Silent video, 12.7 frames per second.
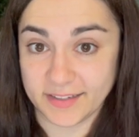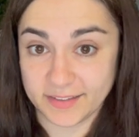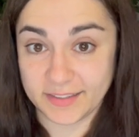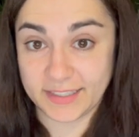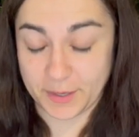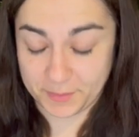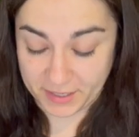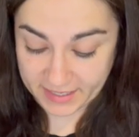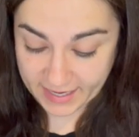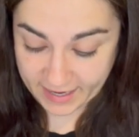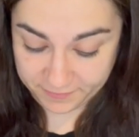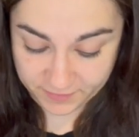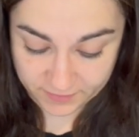So I'm going to
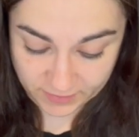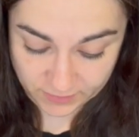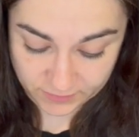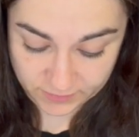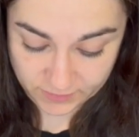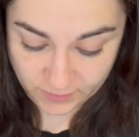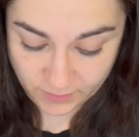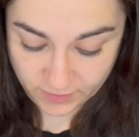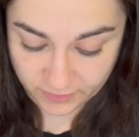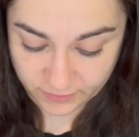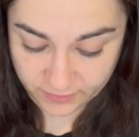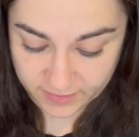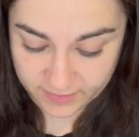have to do
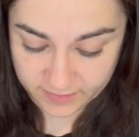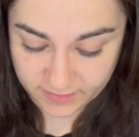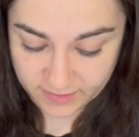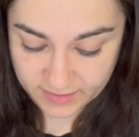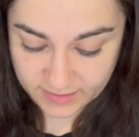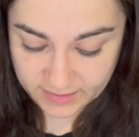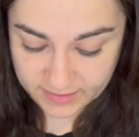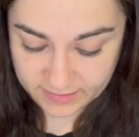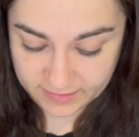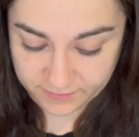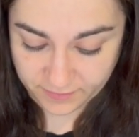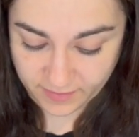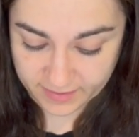200
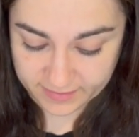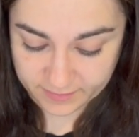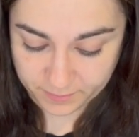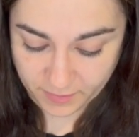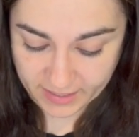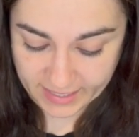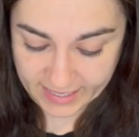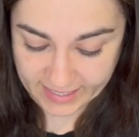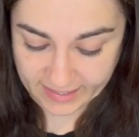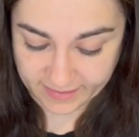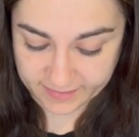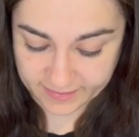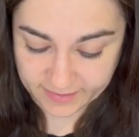divided by
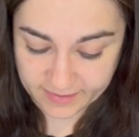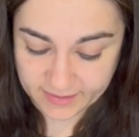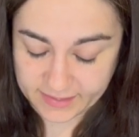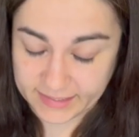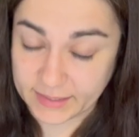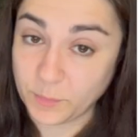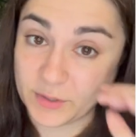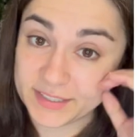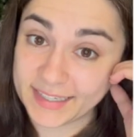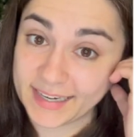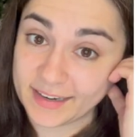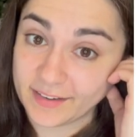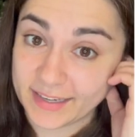8. So once
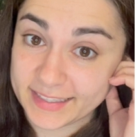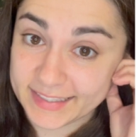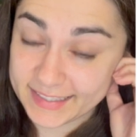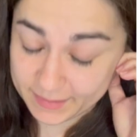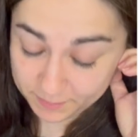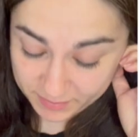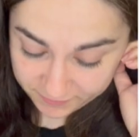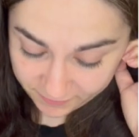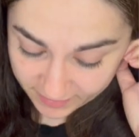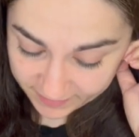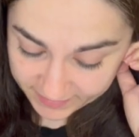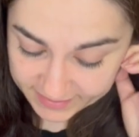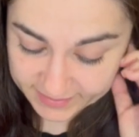again, I can simplify
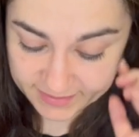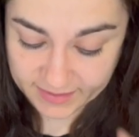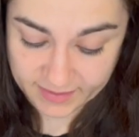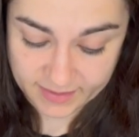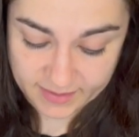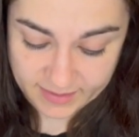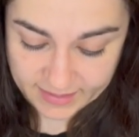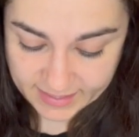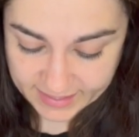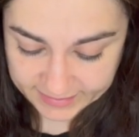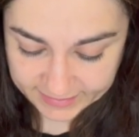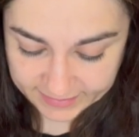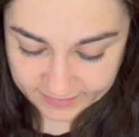this.
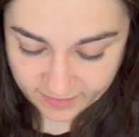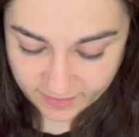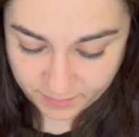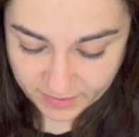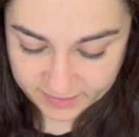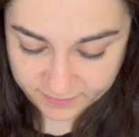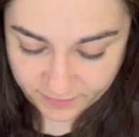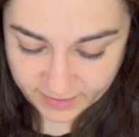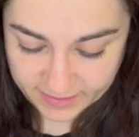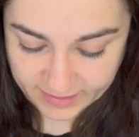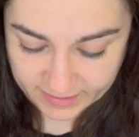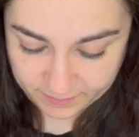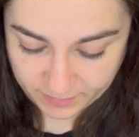Let's start by
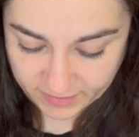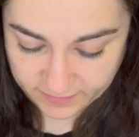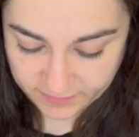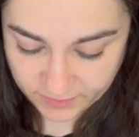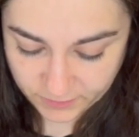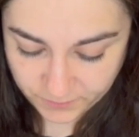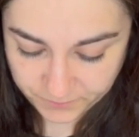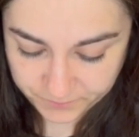dividing it by 2.